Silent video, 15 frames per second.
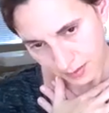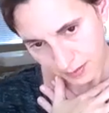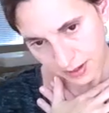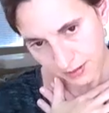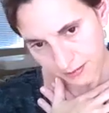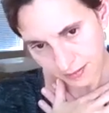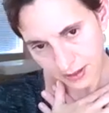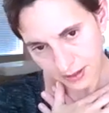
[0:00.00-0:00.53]

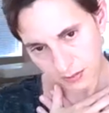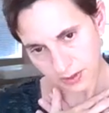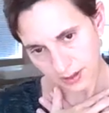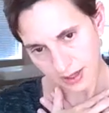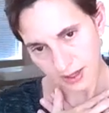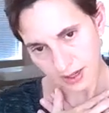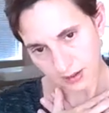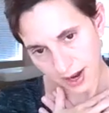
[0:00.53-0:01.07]
Definitely want to
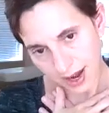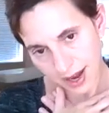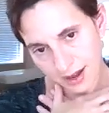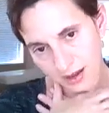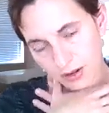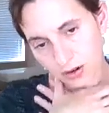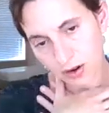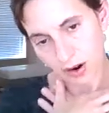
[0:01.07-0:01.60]
let
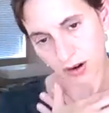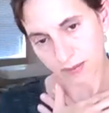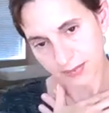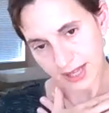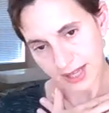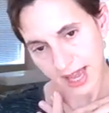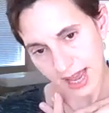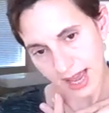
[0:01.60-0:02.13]
your
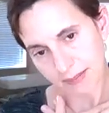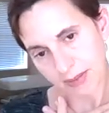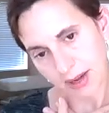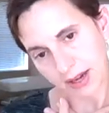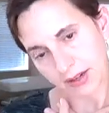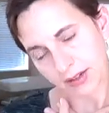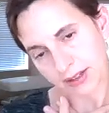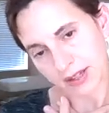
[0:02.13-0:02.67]
arms hang
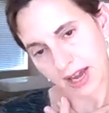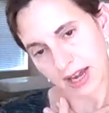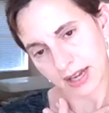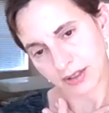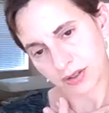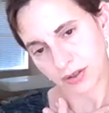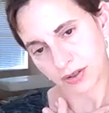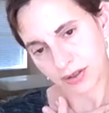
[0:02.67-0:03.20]
by your
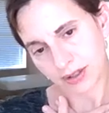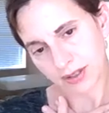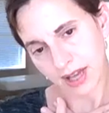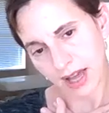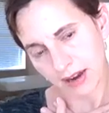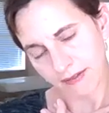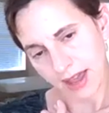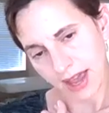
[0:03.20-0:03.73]
side, so they're just
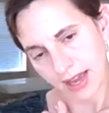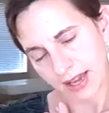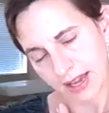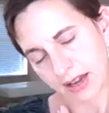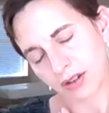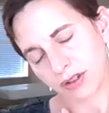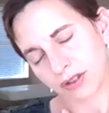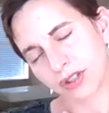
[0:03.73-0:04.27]
kind of
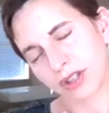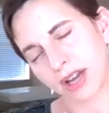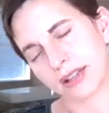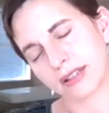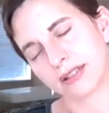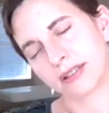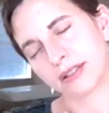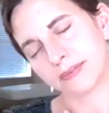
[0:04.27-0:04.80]
hanging on your
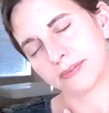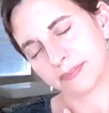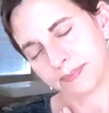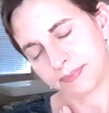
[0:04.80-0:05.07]
chest.